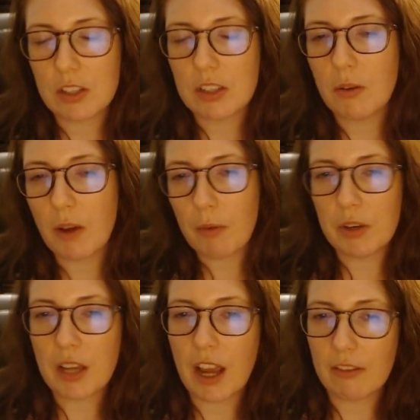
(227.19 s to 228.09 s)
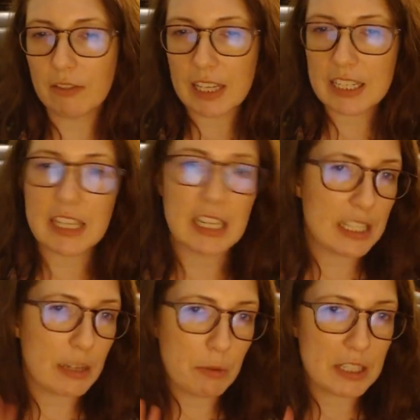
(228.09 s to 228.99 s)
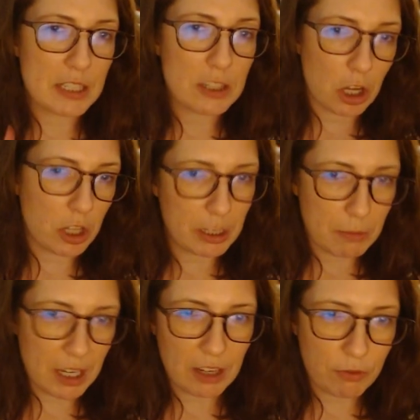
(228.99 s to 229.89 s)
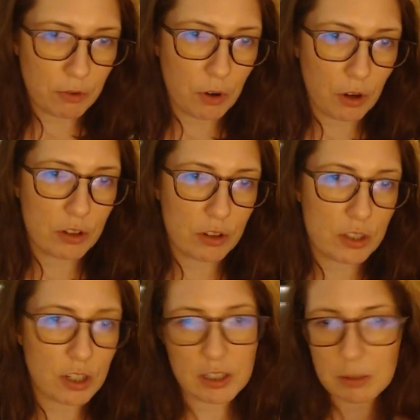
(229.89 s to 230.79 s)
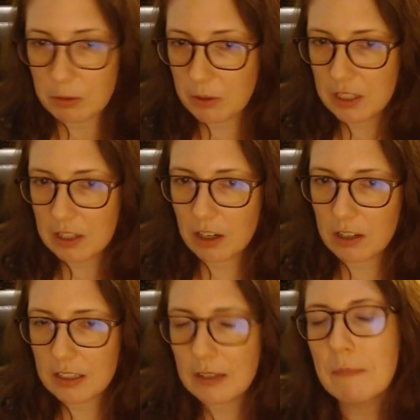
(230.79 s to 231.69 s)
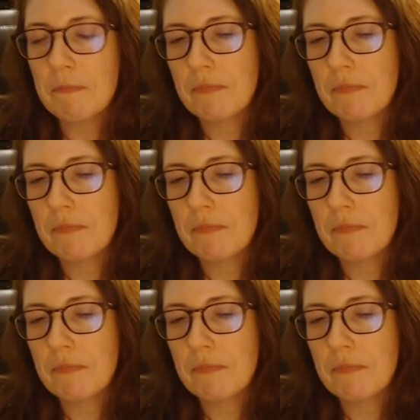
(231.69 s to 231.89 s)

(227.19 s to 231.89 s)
just so I would have less things that would be stalling me for Darkness Between the Stars.